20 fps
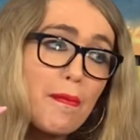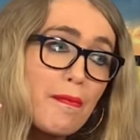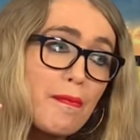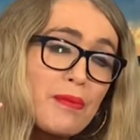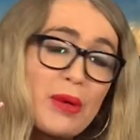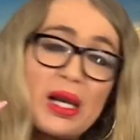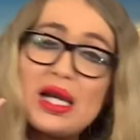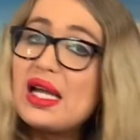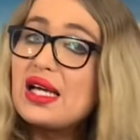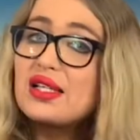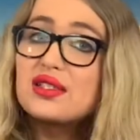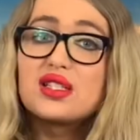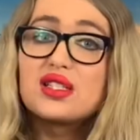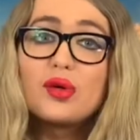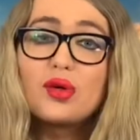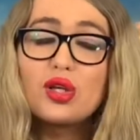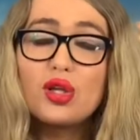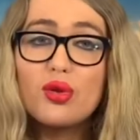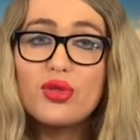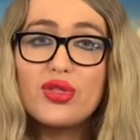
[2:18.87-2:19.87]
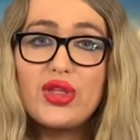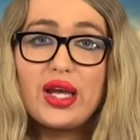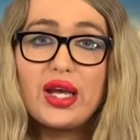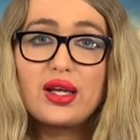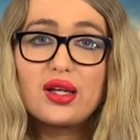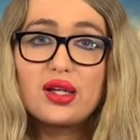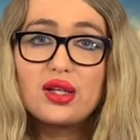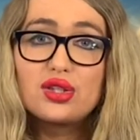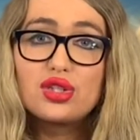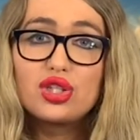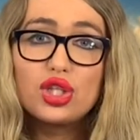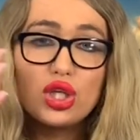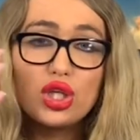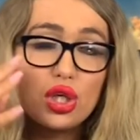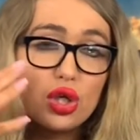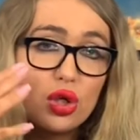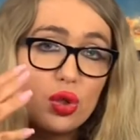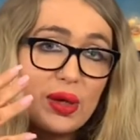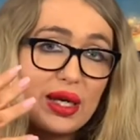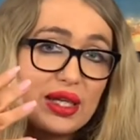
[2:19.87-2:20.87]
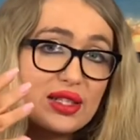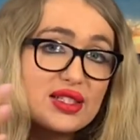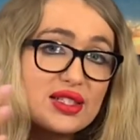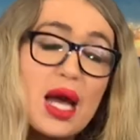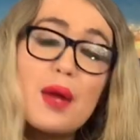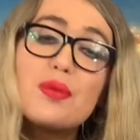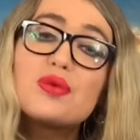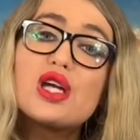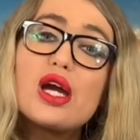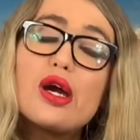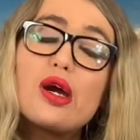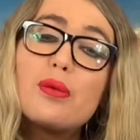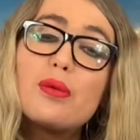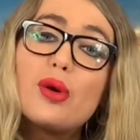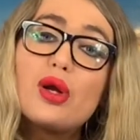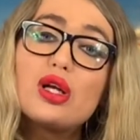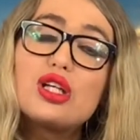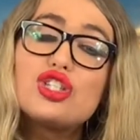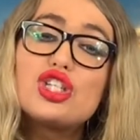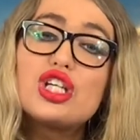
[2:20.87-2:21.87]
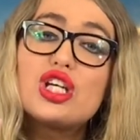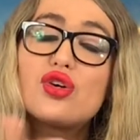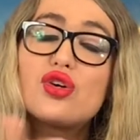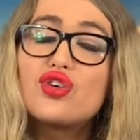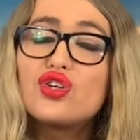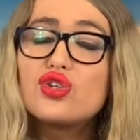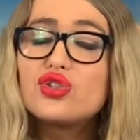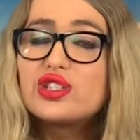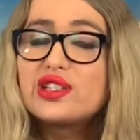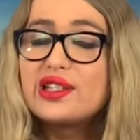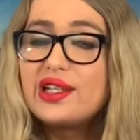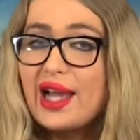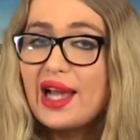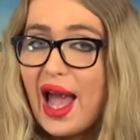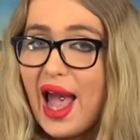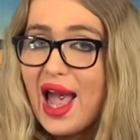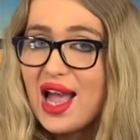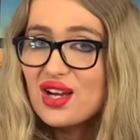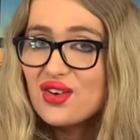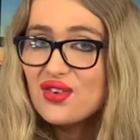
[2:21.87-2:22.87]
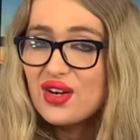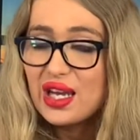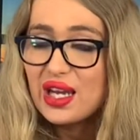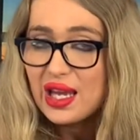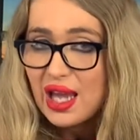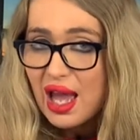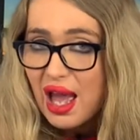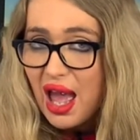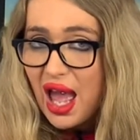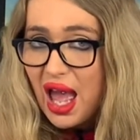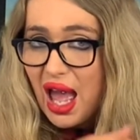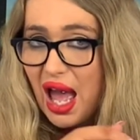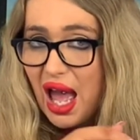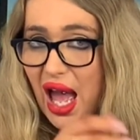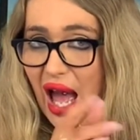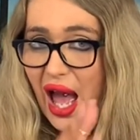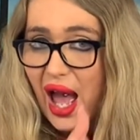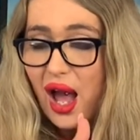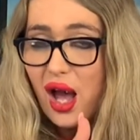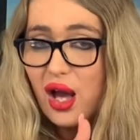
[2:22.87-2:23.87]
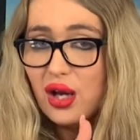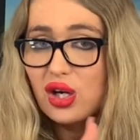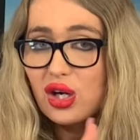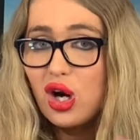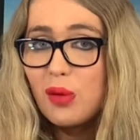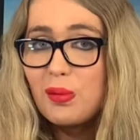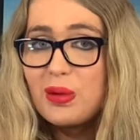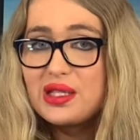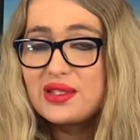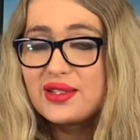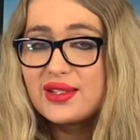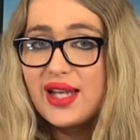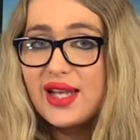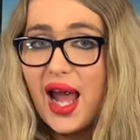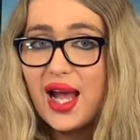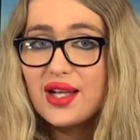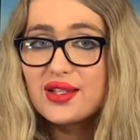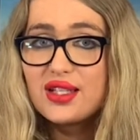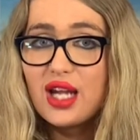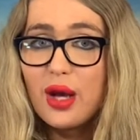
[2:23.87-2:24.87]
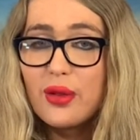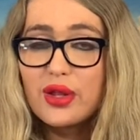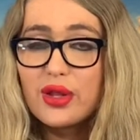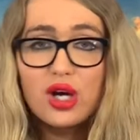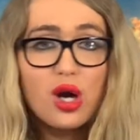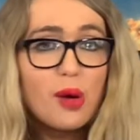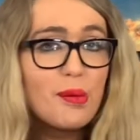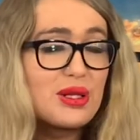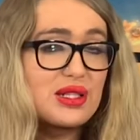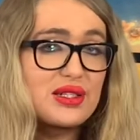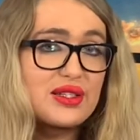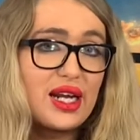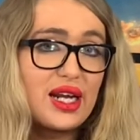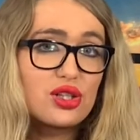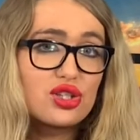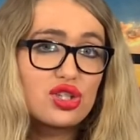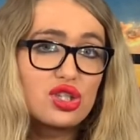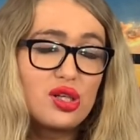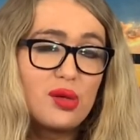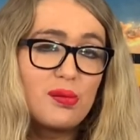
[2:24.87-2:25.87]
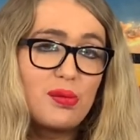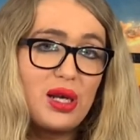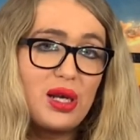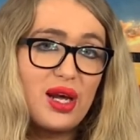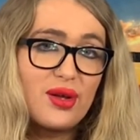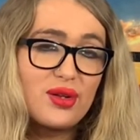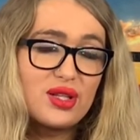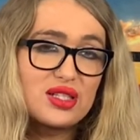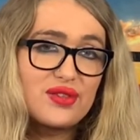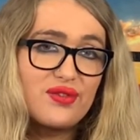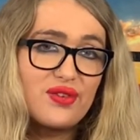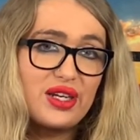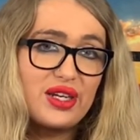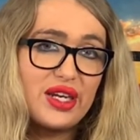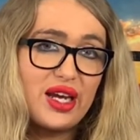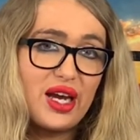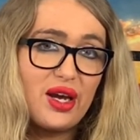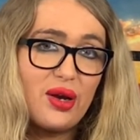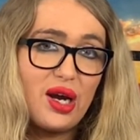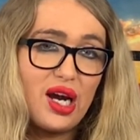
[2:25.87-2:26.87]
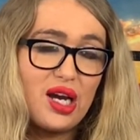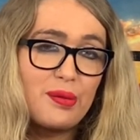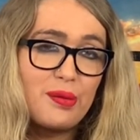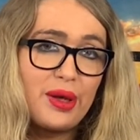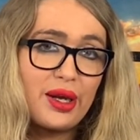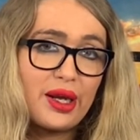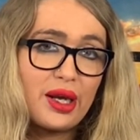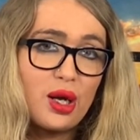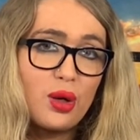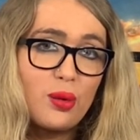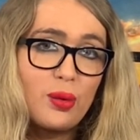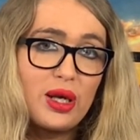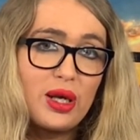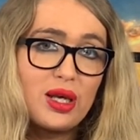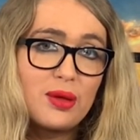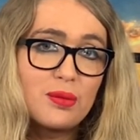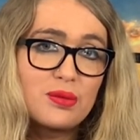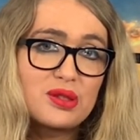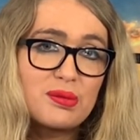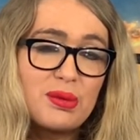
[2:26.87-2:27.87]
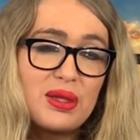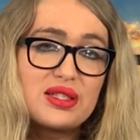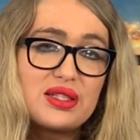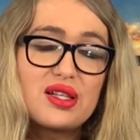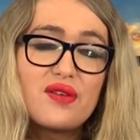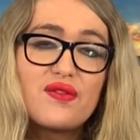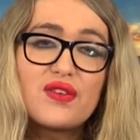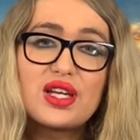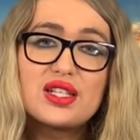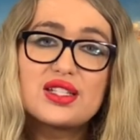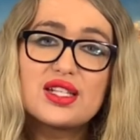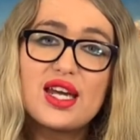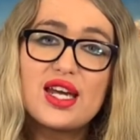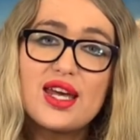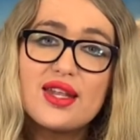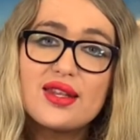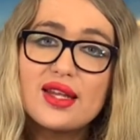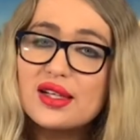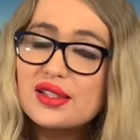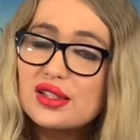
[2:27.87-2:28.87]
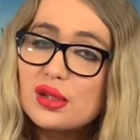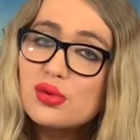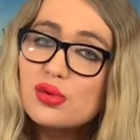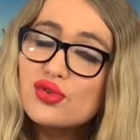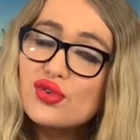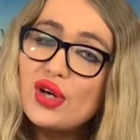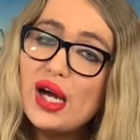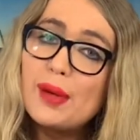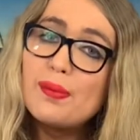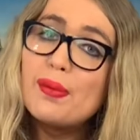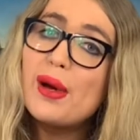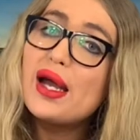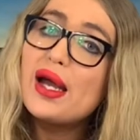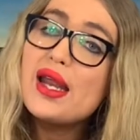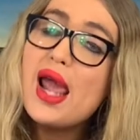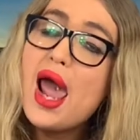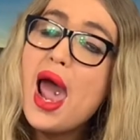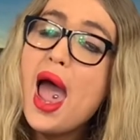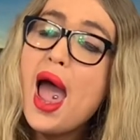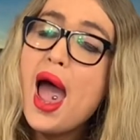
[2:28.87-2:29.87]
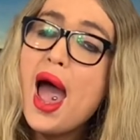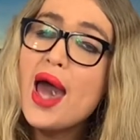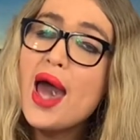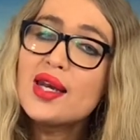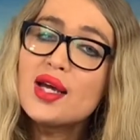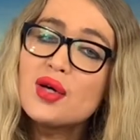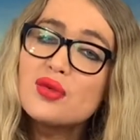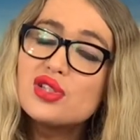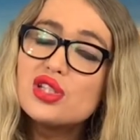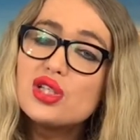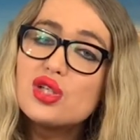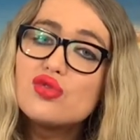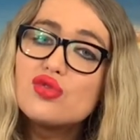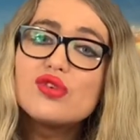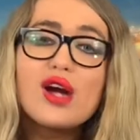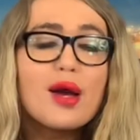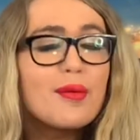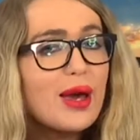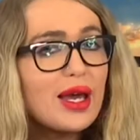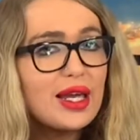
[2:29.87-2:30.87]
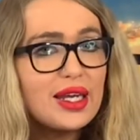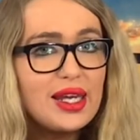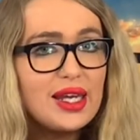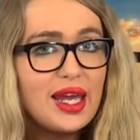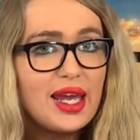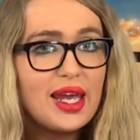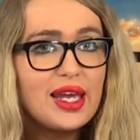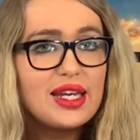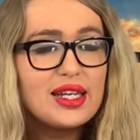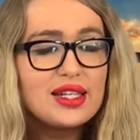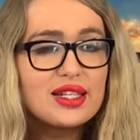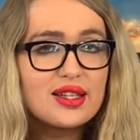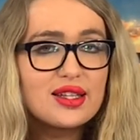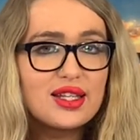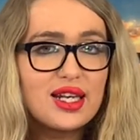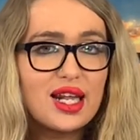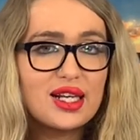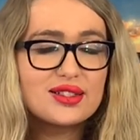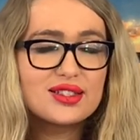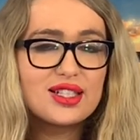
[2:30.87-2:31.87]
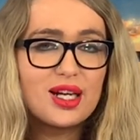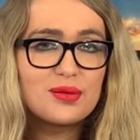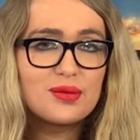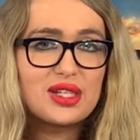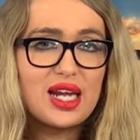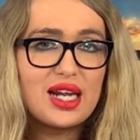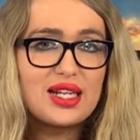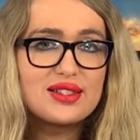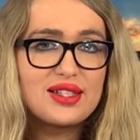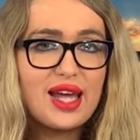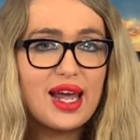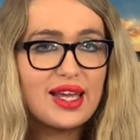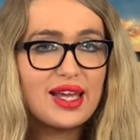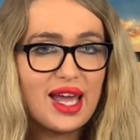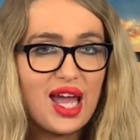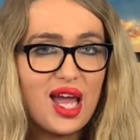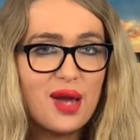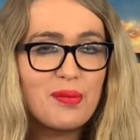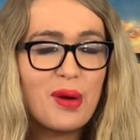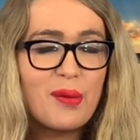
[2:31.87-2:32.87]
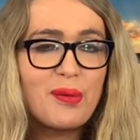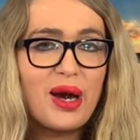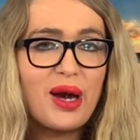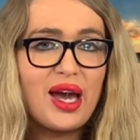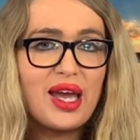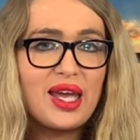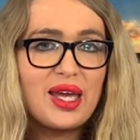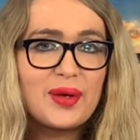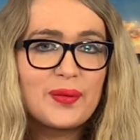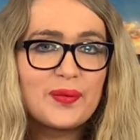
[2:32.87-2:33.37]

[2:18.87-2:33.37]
But let us know what you think. Do you accept her apology or are you still angry at her comments? Let us know in the comments section below this video. I've been Nicole Williams. Please don't forget to hit that subscribe button. And I'll see you right back here in the next update. Take care. Bye-bye.